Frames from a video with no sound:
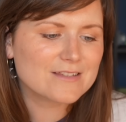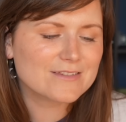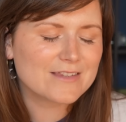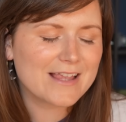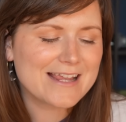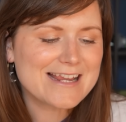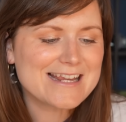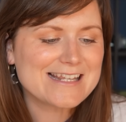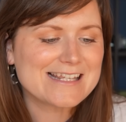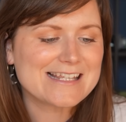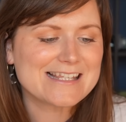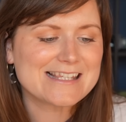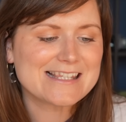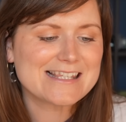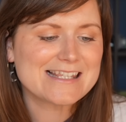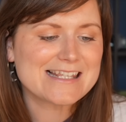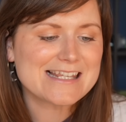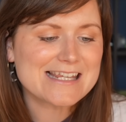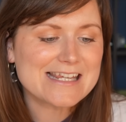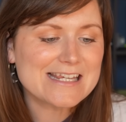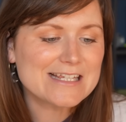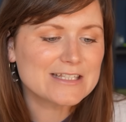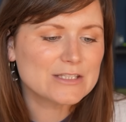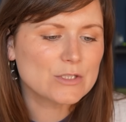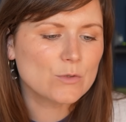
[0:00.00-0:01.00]
like to
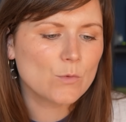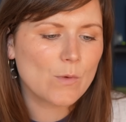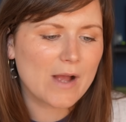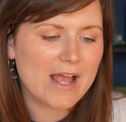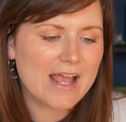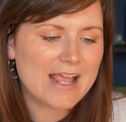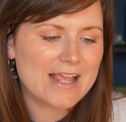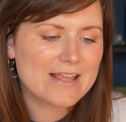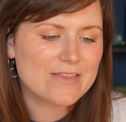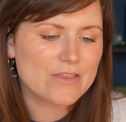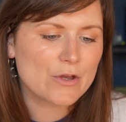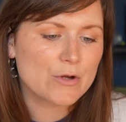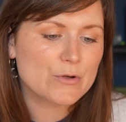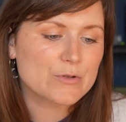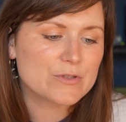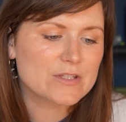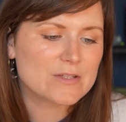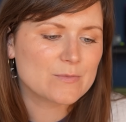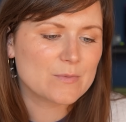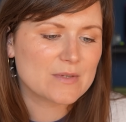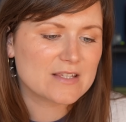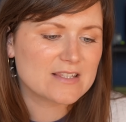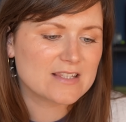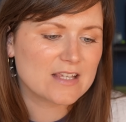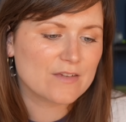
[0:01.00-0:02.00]
steal away those
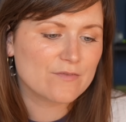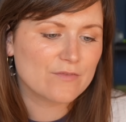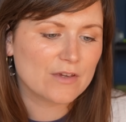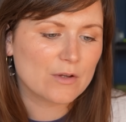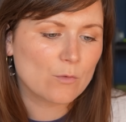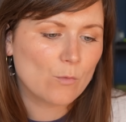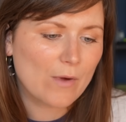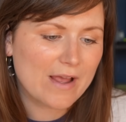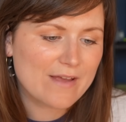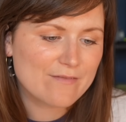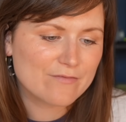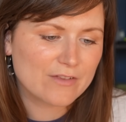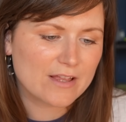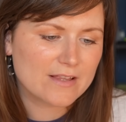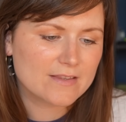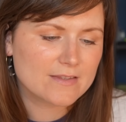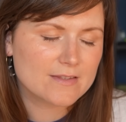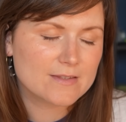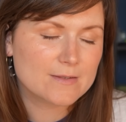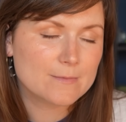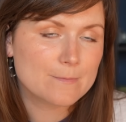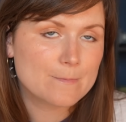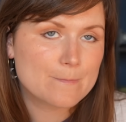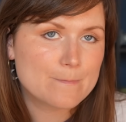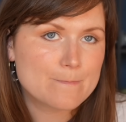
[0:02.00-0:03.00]
specific
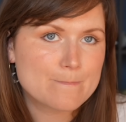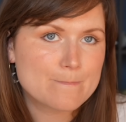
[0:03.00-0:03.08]
wavelengths.